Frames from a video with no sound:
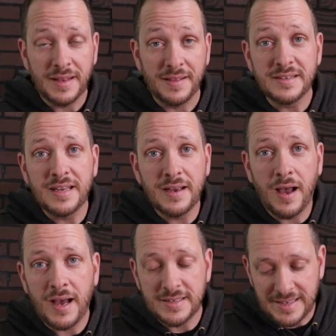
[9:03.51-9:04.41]
Now this can
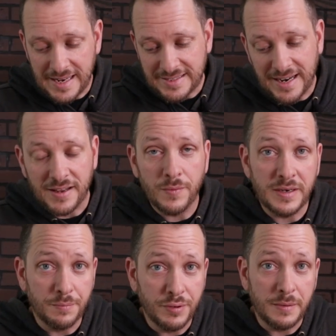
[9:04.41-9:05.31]
cause that side of the
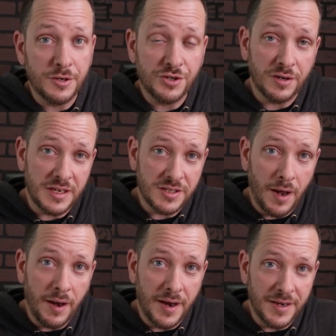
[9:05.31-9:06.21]
wing to prematurely
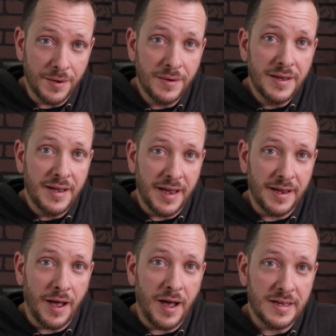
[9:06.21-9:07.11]
stall on you
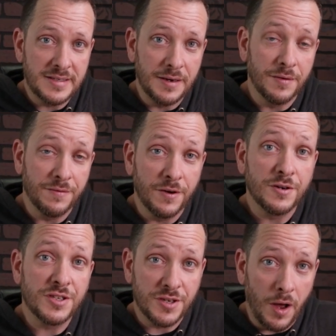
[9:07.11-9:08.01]
and cause a
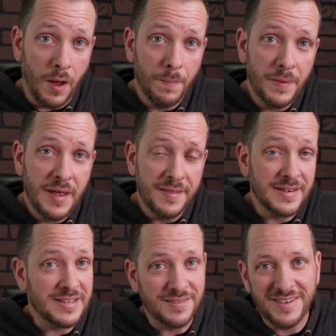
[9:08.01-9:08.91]
reverse stall.
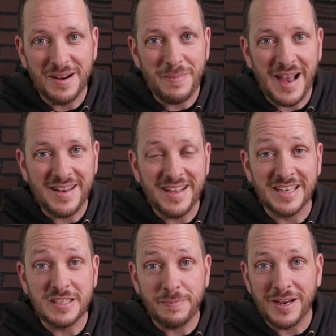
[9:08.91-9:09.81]
This is a very bad
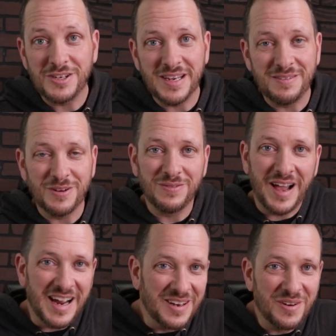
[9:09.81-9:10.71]
thing, especially if you're
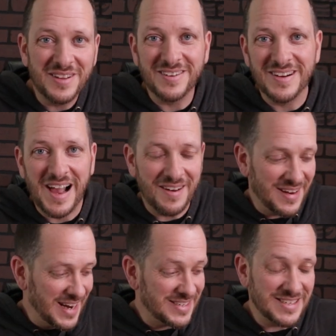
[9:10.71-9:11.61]
flying low to the
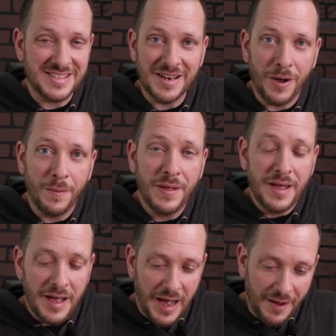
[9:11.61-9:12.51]
ground, nice and slow.
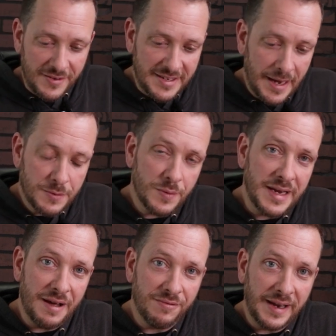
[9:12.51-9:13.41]
Oftentimes when
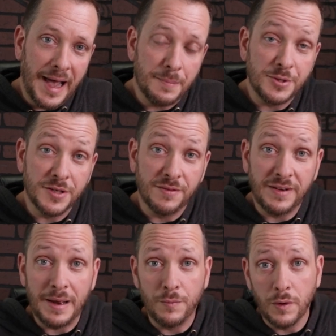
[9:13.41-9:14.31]
you have flaps, you're gonna
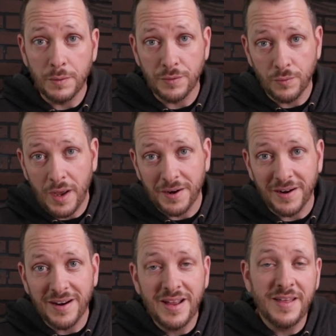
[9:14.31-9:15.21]
fly more with
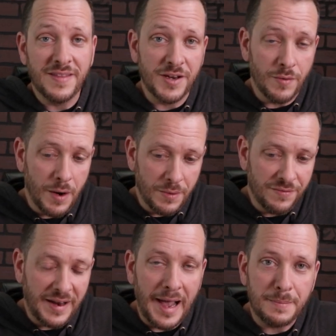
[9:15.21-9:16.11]
rudder than you are
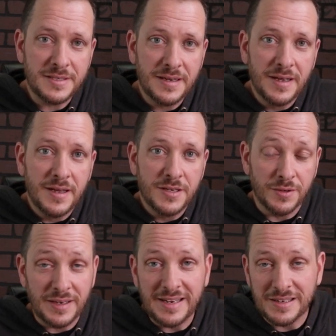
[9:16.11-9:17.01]
with flaps.
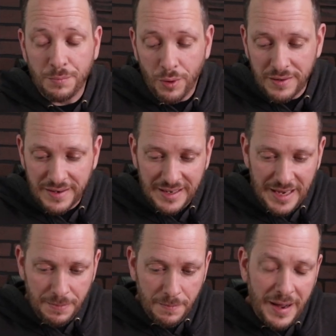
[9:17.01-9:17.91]
So that's an important thing to
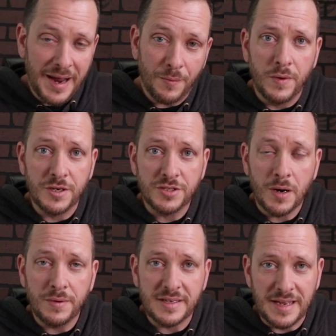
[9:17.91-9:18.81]
keep in mind. When you
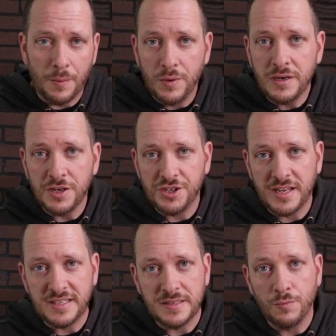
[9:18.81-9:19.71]
start with this, I wouldn't
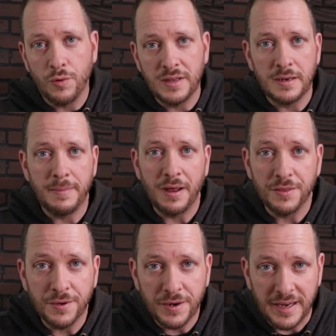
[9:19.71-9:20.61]
adjust this more than
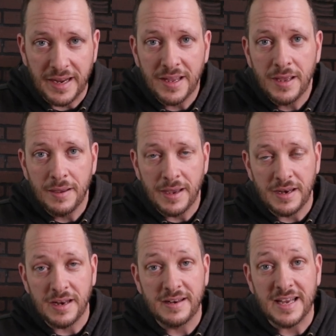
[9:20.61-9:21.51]
about 30 and
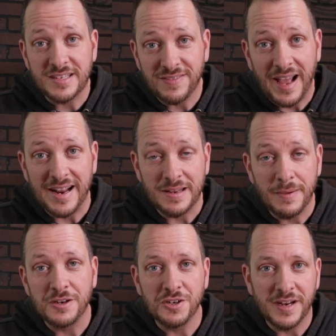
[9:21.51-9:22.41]
then test fly it to
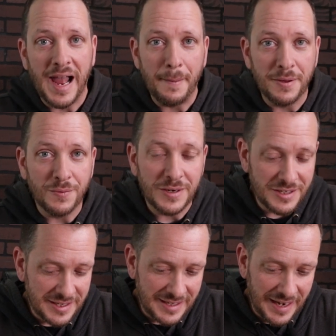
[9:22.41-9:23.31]
make sure you're happy with
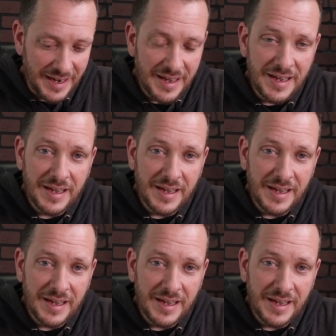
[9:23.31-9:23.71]
what you see.